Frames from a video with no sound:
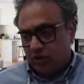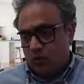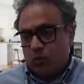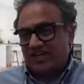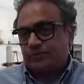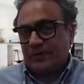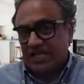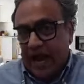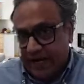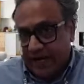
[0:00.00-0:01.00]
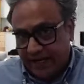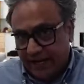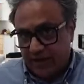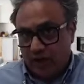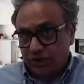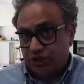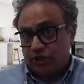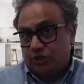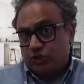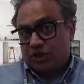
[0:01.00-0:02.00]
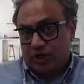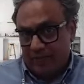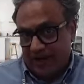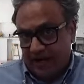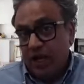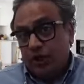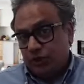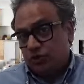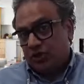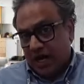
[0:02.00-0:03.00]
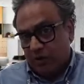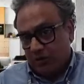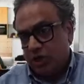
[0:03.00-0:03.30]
workspace ID and not just your user domain, user account.